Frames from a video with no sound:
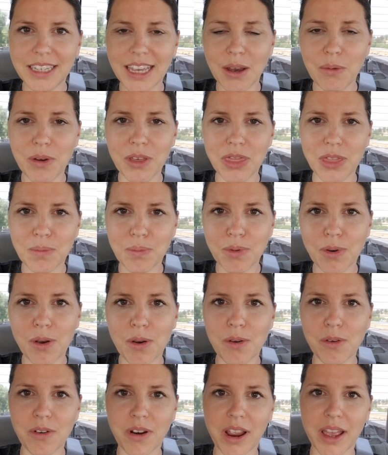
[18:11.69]
Get with the
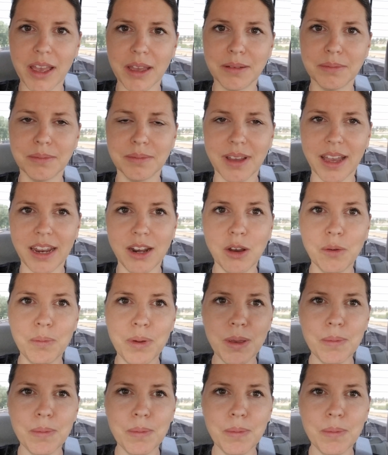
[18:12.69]
program. I know yeah.